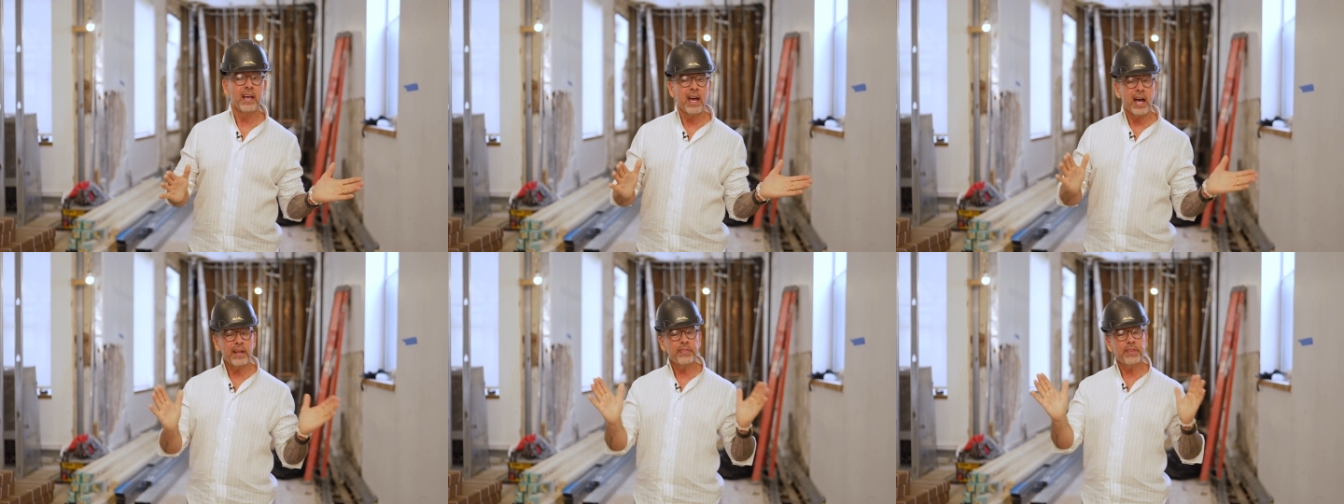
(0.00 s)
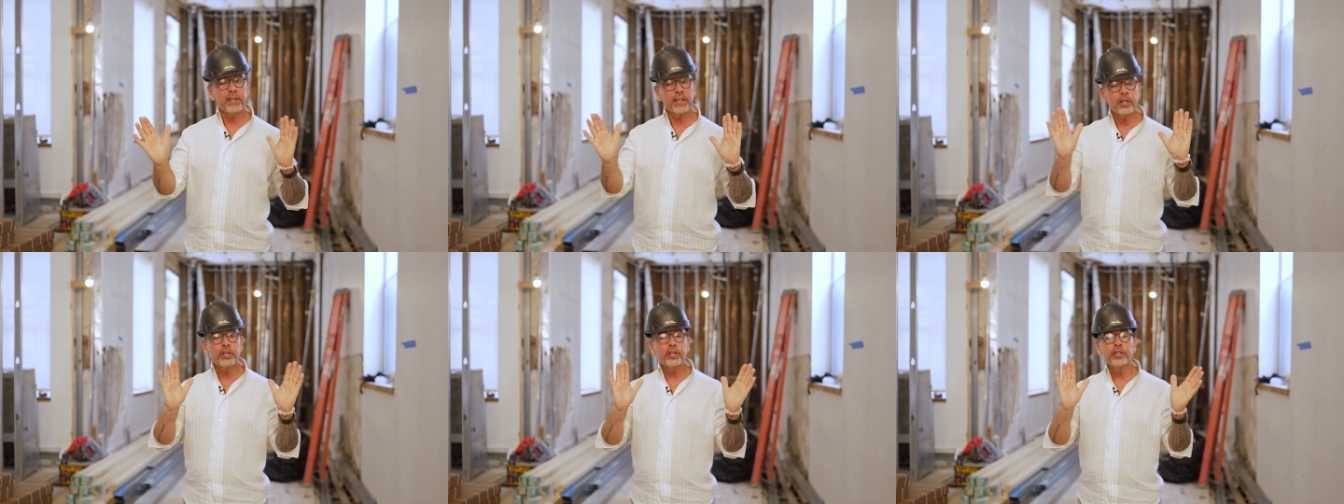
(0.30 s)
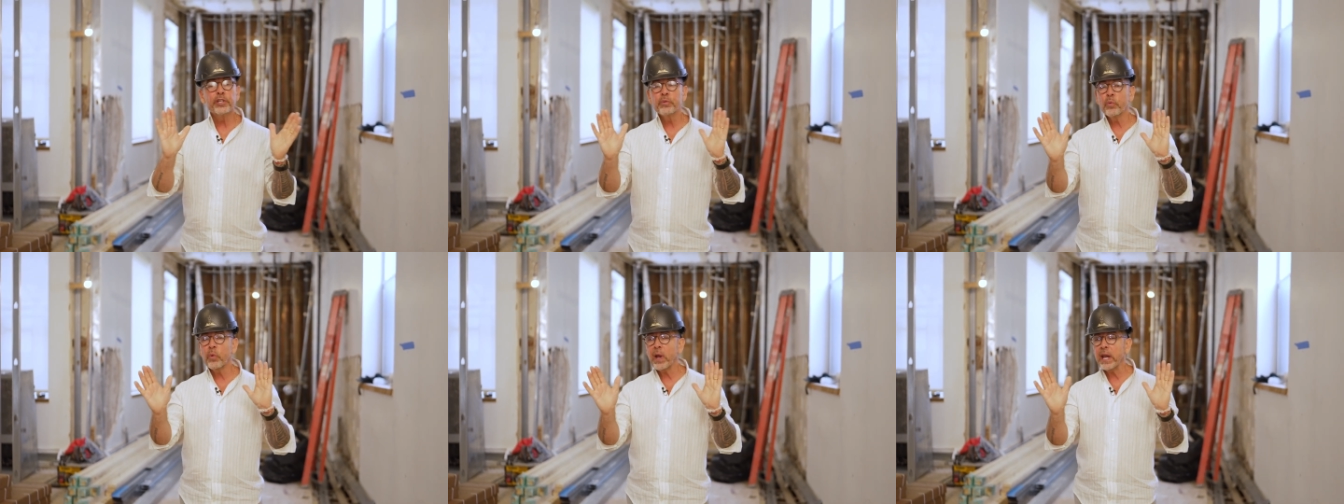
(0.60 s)
I think a
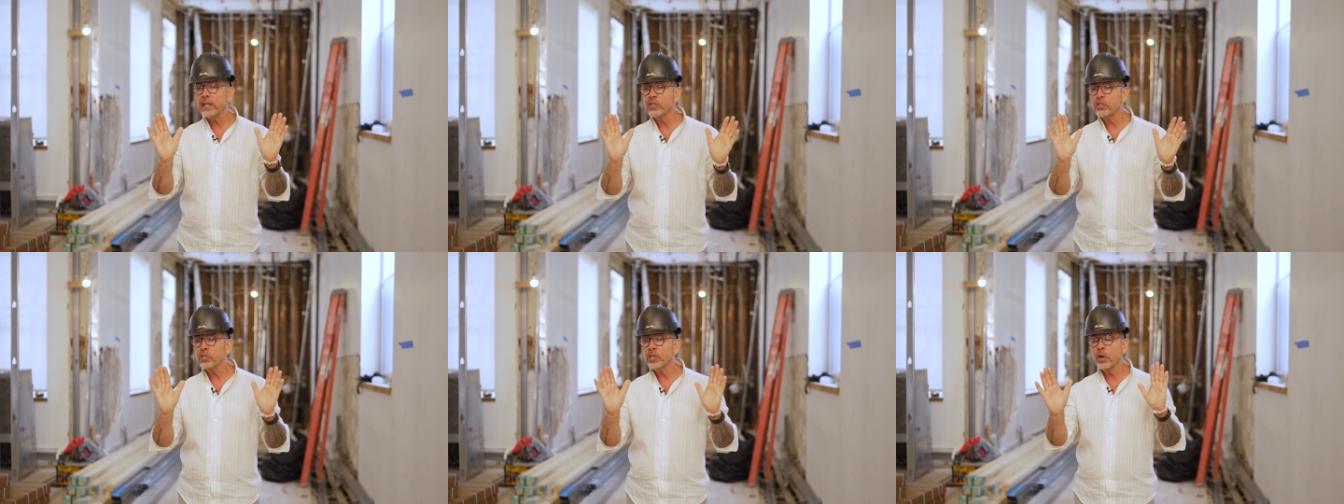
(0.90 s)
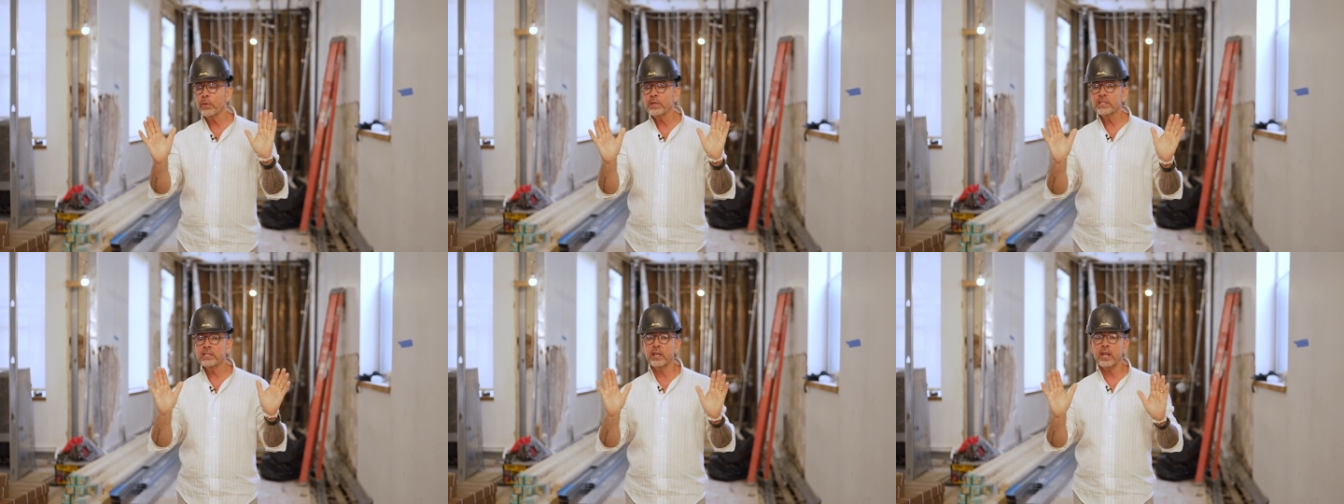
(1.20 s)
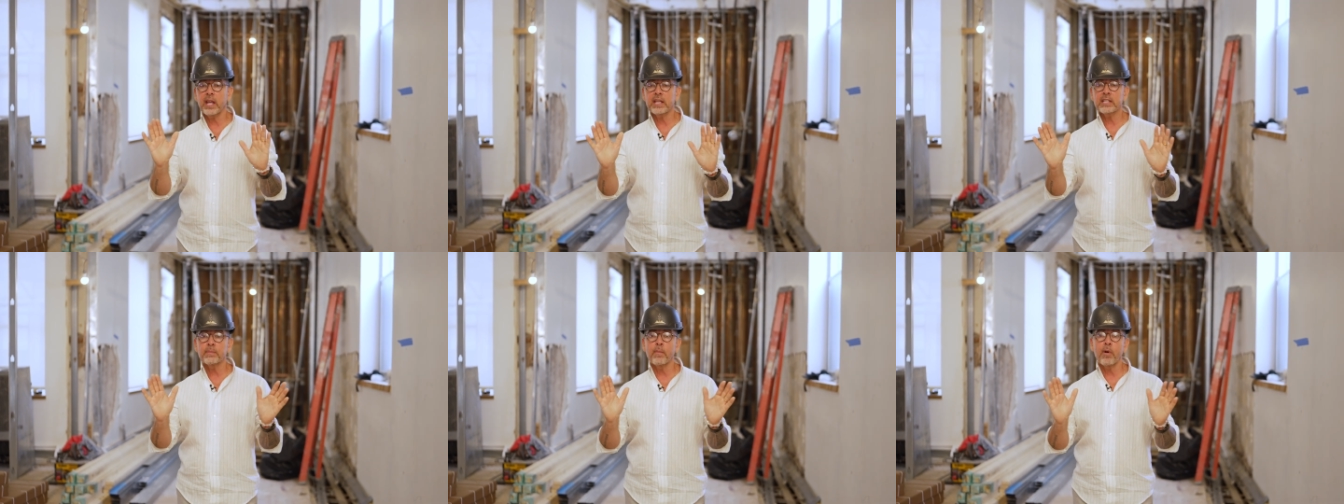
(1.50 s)
good range though in
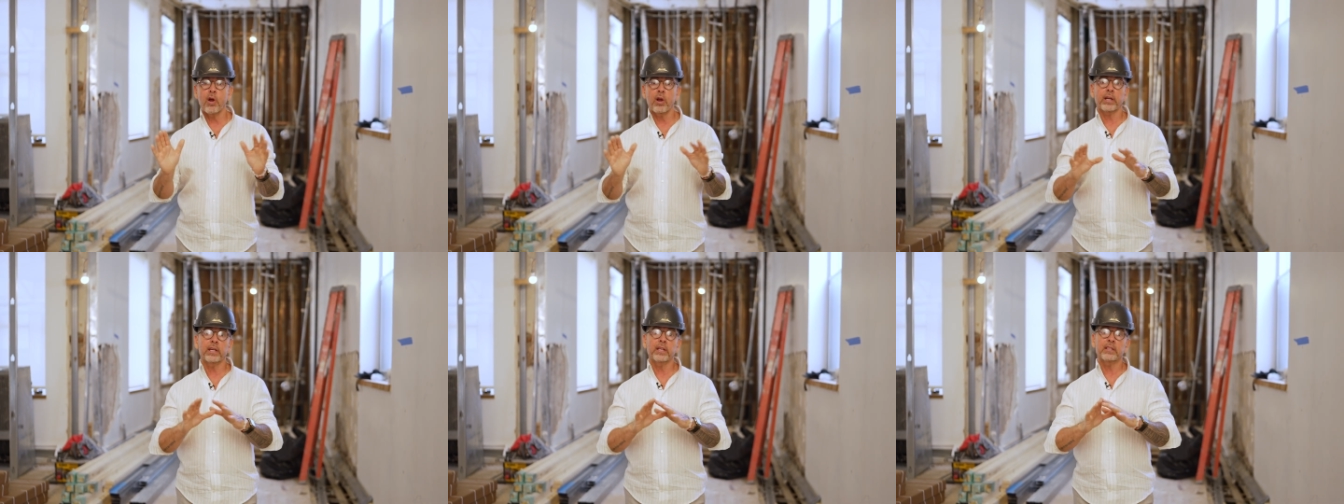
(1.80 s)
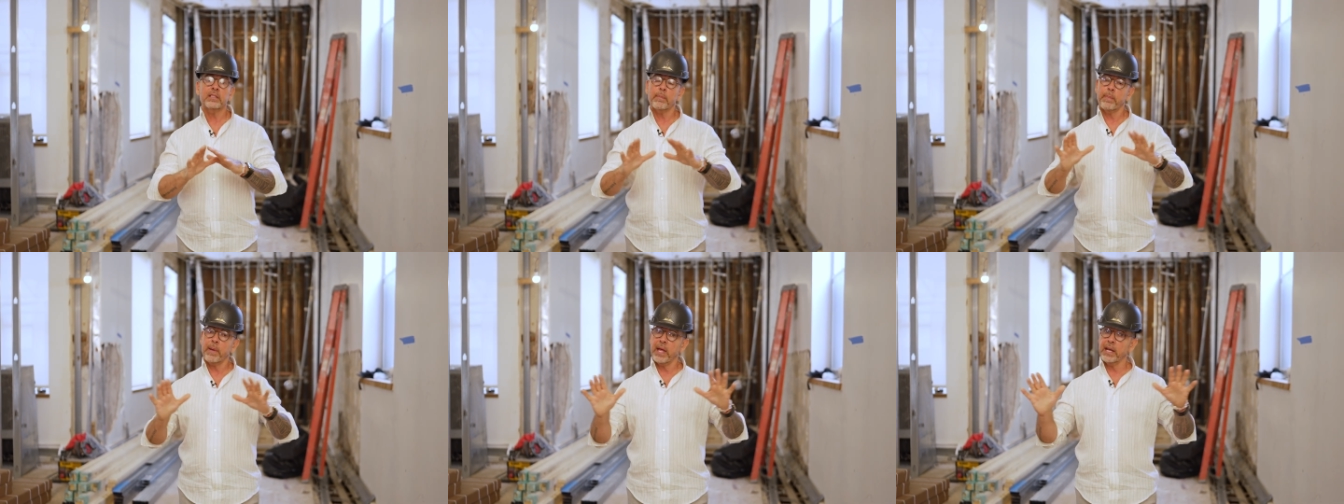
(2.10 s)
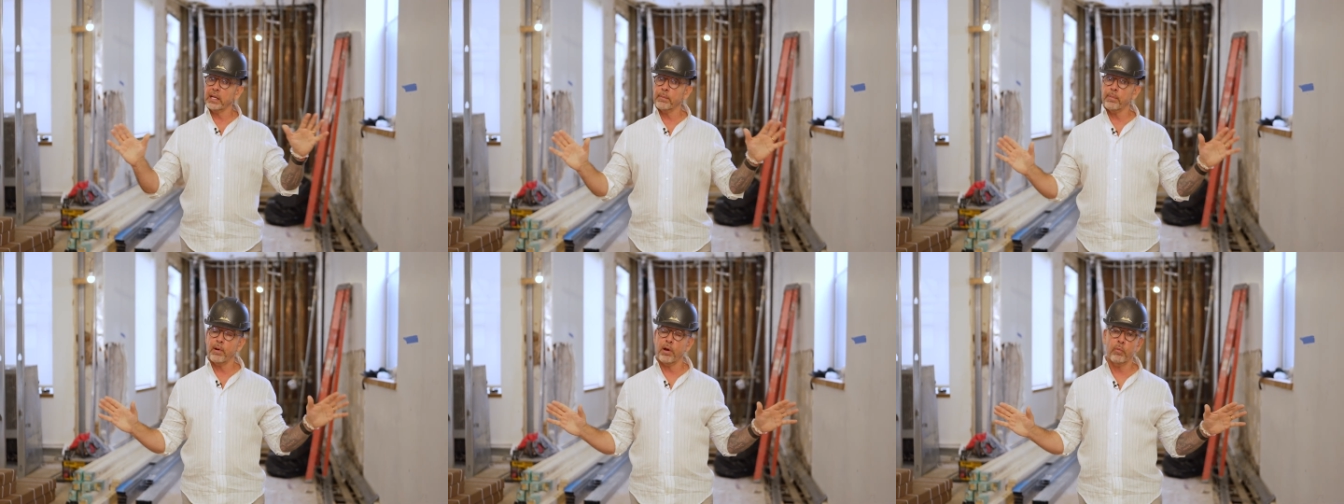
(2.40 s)
today's market,
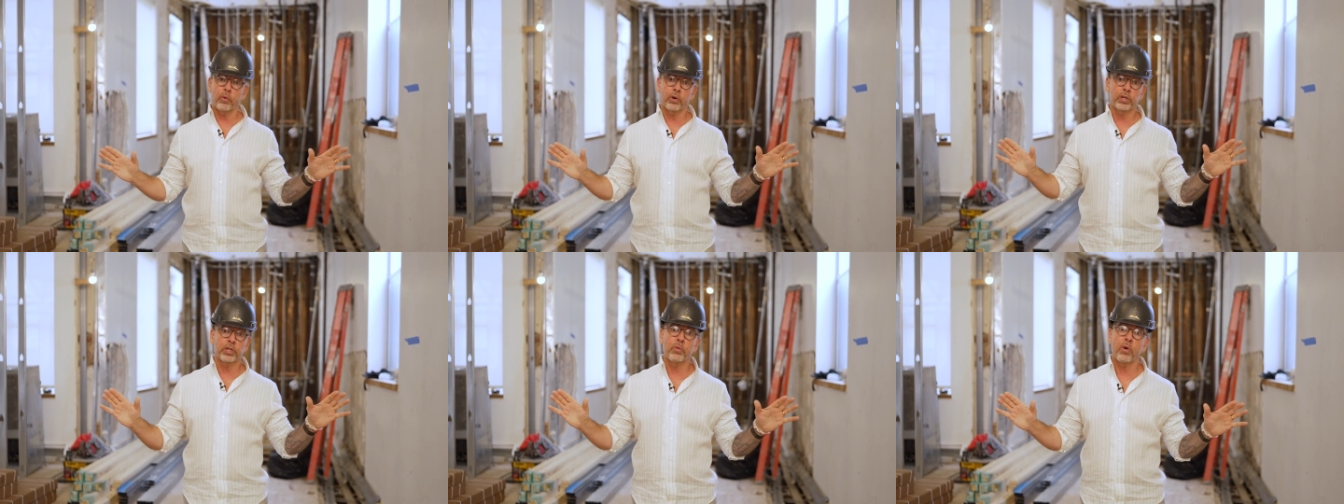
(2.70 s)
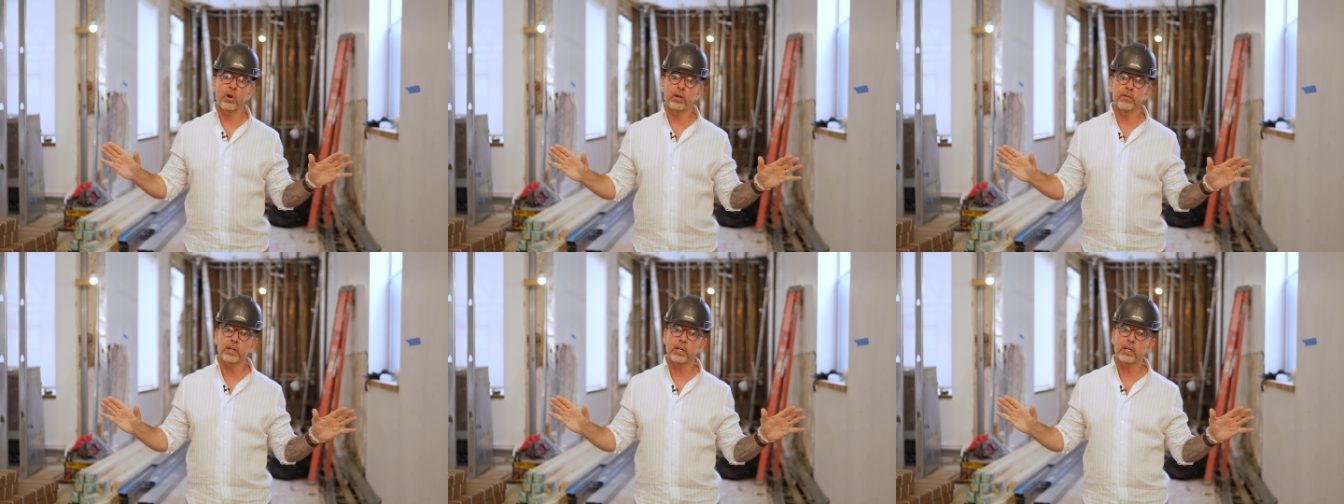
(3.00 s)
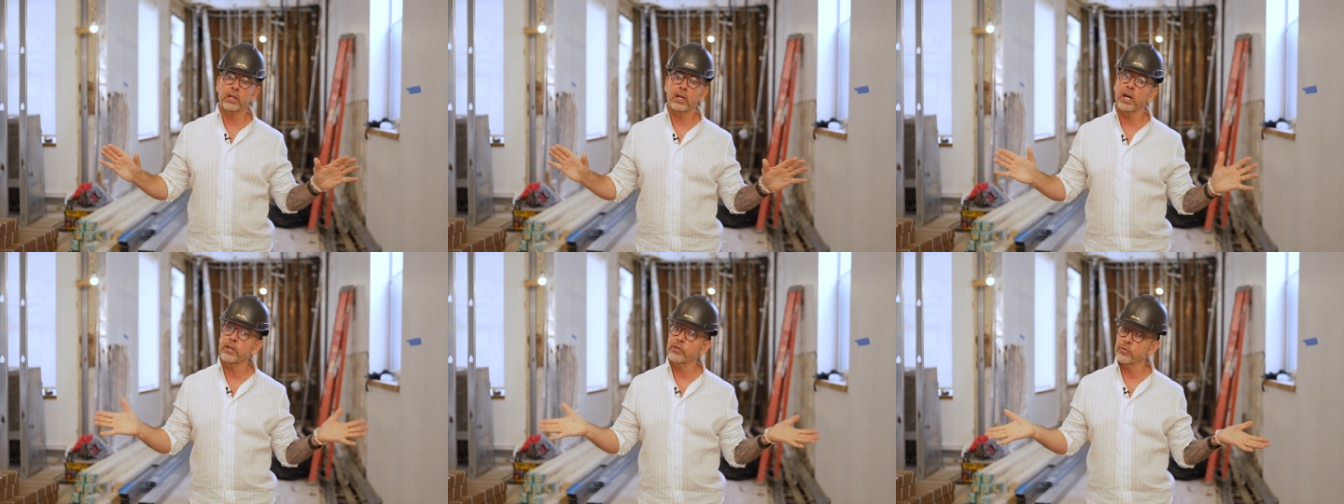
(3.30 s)
depending upon where you are in the
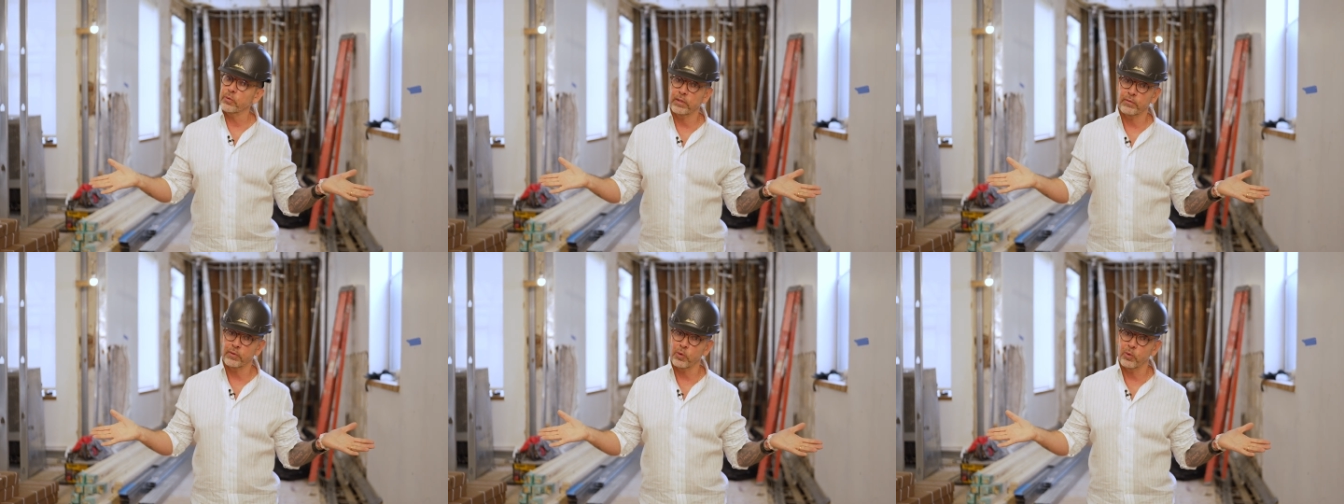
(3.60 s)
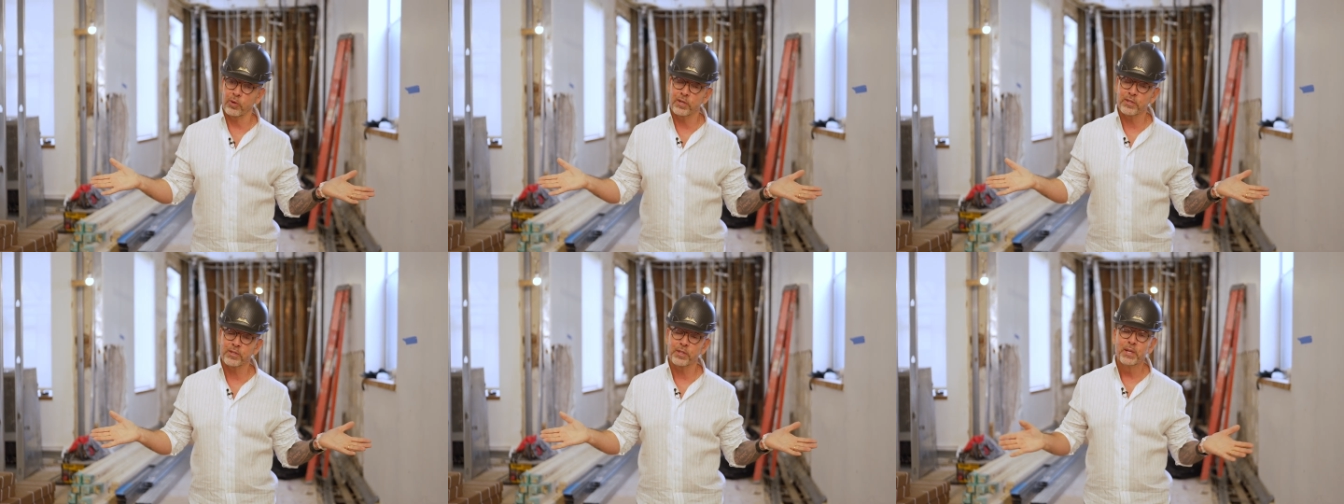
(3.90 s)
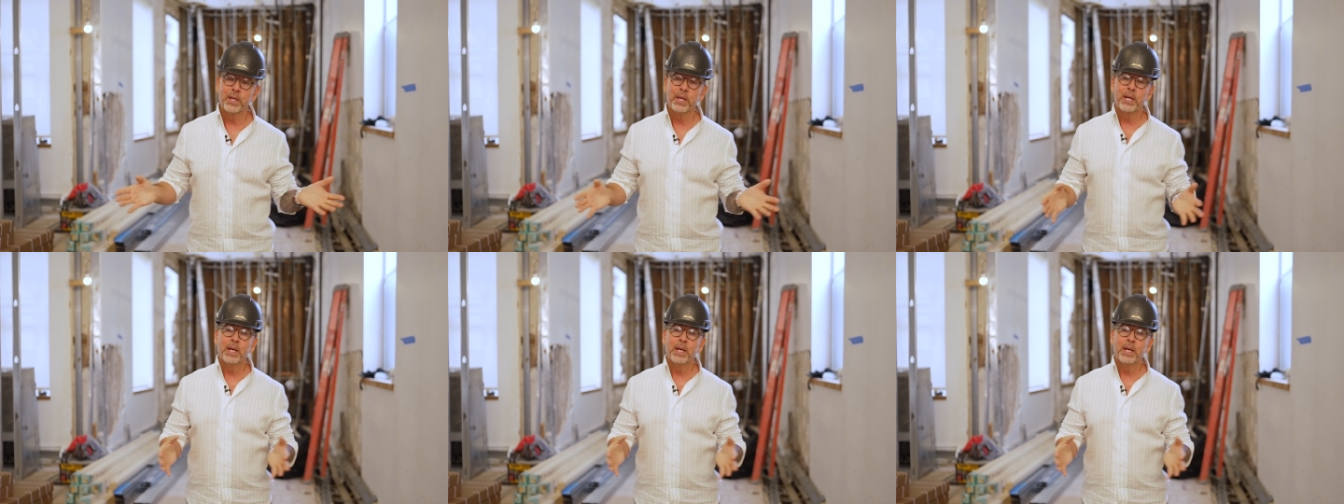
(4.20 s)
country, of course,